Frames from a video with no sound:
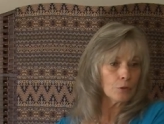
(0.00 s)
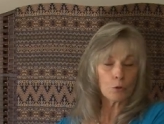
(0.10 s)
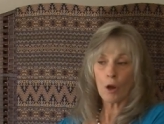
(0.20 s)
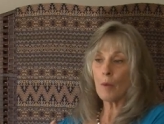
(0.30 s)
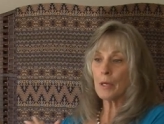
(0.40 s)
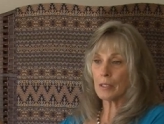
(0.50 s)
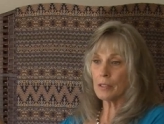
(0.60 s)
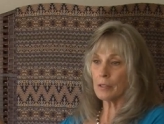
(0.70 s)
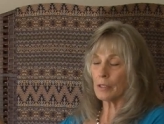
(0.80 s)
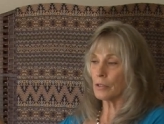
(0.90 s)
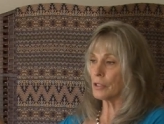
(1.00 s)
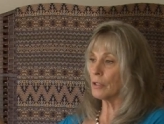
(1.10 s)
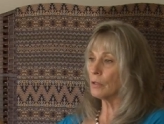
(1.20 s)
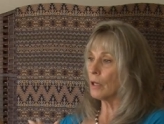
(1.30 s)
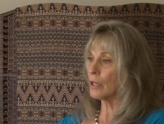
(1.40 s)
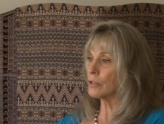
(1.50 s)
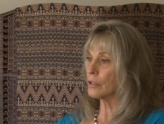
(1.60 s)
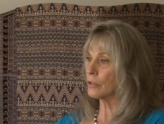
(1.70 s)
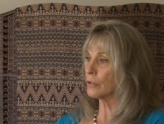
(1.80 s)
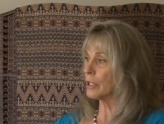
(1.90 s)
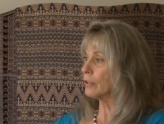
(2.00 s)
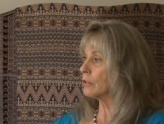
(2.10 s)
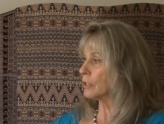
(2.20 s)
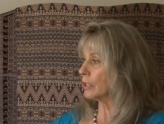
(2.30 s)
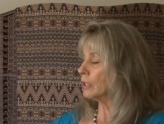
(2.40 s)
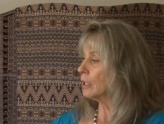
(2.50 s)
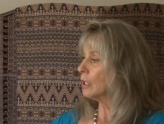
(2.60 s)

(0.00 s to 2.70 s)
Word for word: traumas that are still lodged in your energy.